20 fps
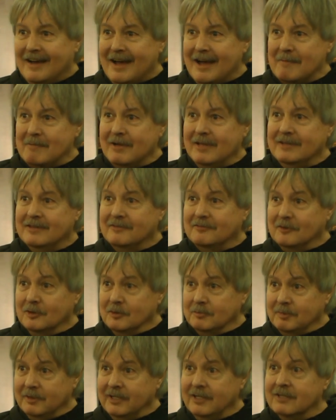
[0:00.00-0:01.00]
I mean, the
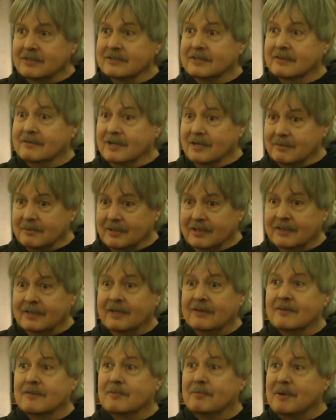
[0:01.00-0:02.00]
Filipinos are coming and
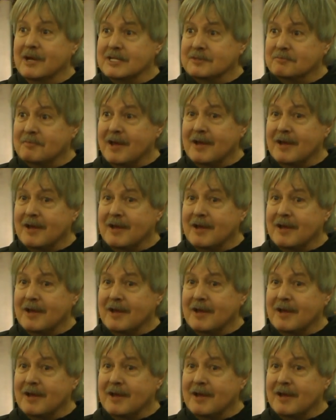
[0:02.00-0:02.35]
they're the best